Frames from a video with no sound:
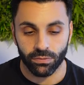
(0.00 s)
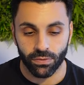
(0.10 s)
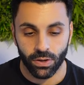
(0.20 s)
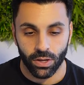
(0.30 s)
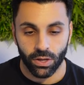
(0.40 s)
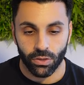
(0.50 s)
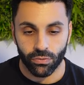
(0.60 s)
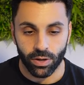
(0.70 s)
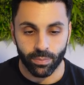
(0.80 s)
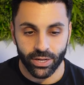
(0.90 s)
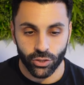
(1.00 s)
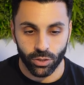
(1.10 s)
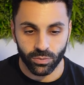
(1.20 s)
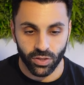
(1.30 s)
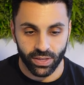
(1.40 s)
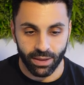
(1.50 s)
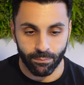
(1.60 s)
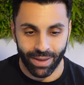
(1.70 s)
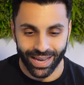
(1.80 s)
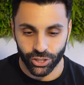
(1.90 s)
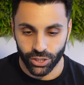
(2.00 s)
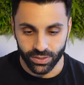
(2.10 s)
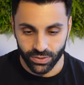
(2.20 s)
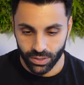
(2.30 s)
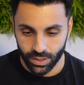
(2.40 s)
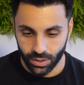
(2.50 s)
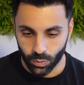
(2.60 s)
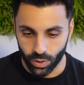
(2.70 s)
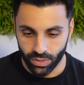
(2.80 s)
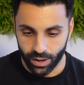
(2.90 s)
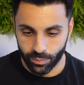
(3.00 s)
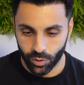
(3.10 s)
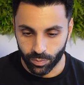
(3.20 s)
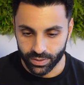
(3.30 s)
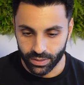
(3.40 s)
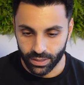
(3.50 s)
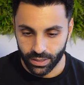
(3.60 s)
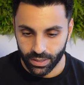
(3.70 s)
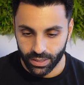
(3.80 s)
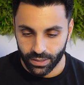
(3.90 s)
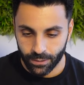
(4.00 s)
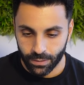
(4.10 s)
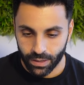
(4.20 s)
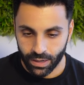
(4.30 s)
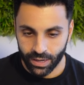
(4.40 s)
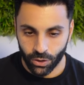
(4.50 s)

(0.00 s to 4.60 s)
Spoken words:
of 3 bedrooms so that it matches with that property. Click